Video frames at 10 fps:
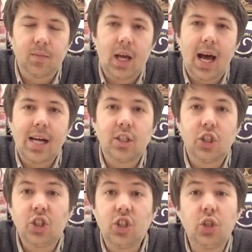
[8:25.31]
And
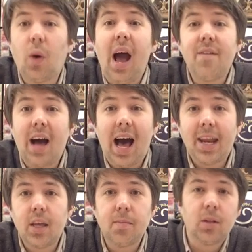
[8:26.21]
you can choose whatever
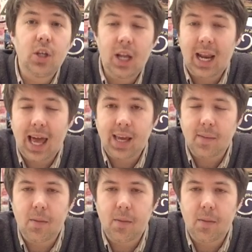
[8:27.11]
animal you like,